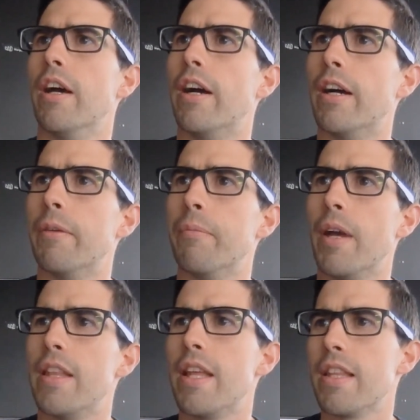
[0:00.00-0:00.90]

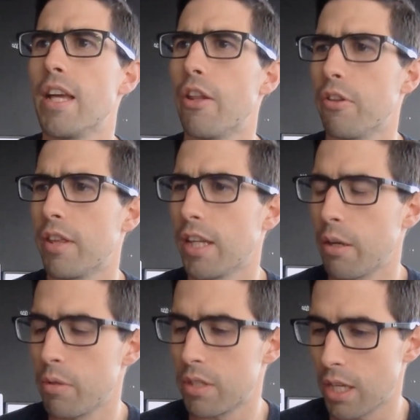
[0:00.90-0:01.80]
And then the other thing
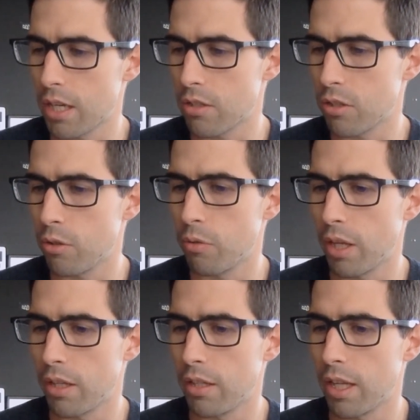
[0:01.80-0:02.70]
I would say too,
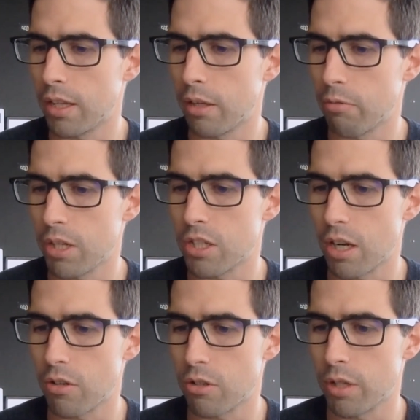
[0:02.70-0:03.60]
that they reached
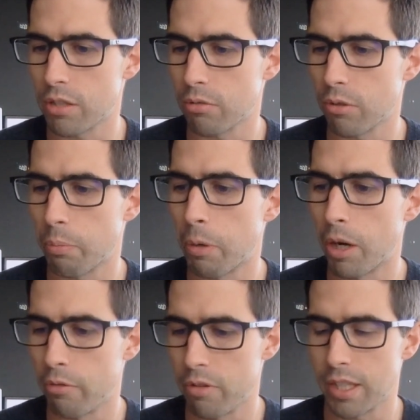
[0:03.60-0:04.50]
out to us, or part
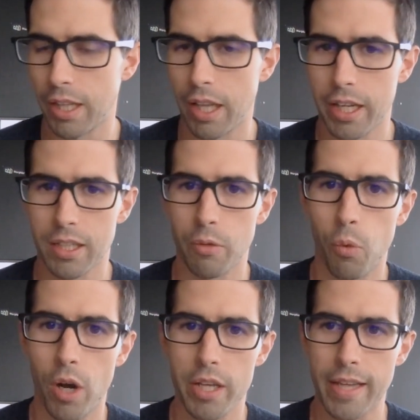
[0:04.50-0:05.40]
of the reason they liked it,
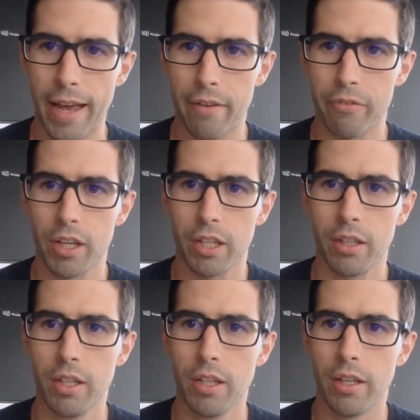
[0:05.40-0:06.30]
was
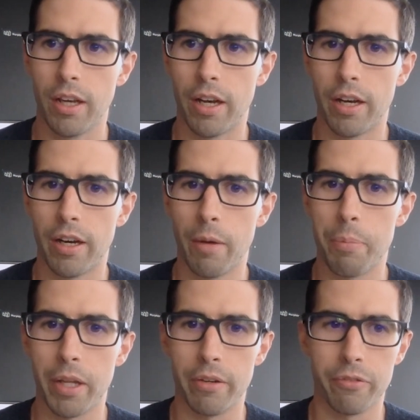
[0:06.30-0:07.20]
having a
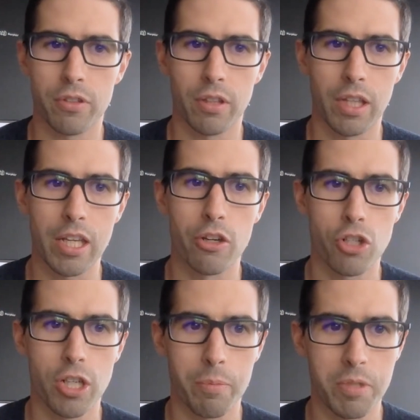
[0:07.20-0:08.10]
bit of
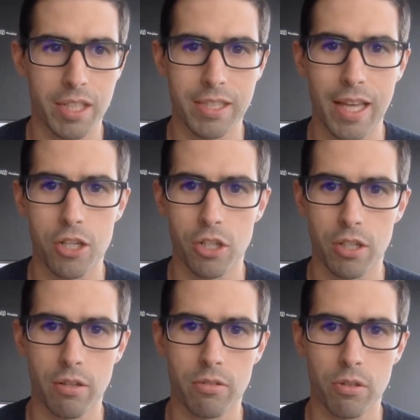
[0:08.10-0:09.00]
leadership
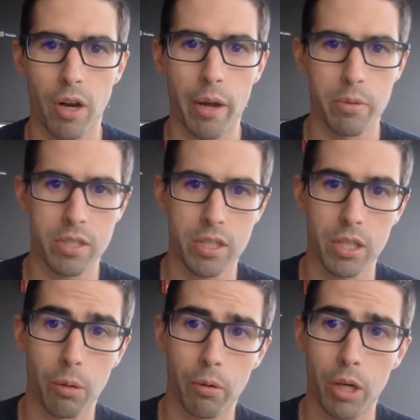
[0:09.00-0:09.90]
succession. So I was
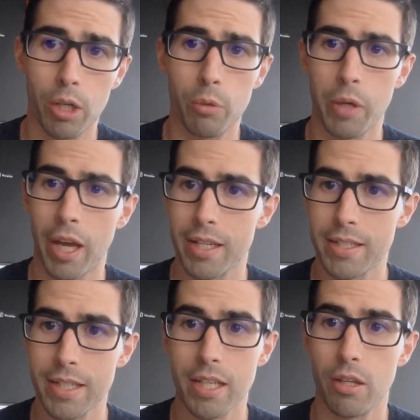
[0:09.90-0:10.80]
COO. We had a
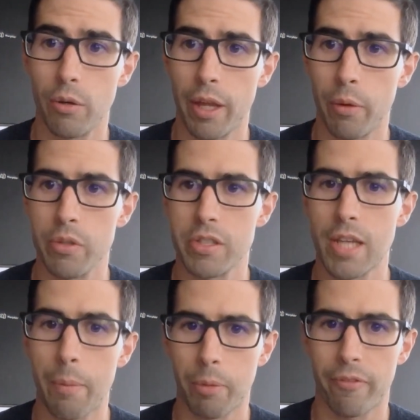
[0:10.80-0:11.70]
CEO that was
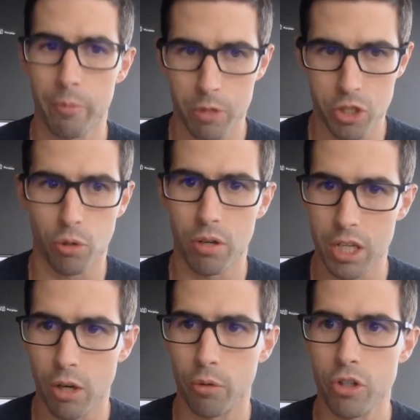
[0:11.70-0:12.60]
separate from
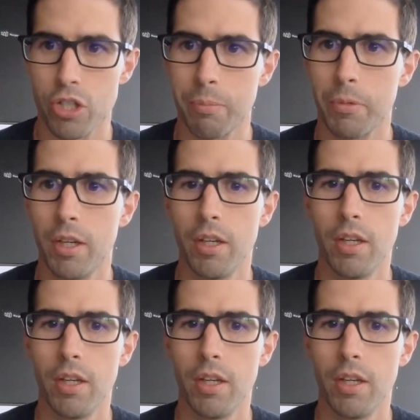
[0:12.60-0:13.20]
majority ownership.